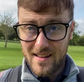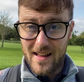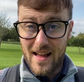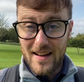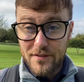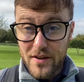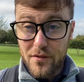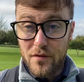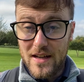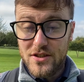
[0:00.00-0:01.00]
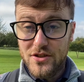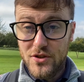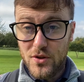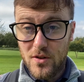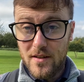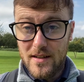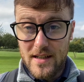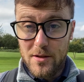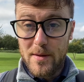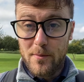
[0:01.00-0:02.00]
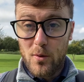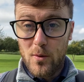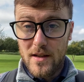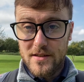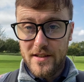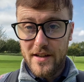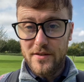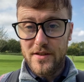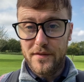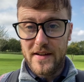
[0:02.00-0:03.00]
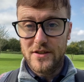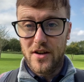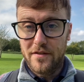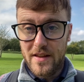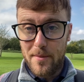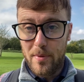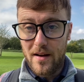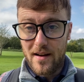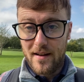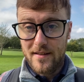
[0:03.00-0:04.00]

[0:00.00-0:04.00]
I left it a fraction short, a little bit more work to do to finish off for that par.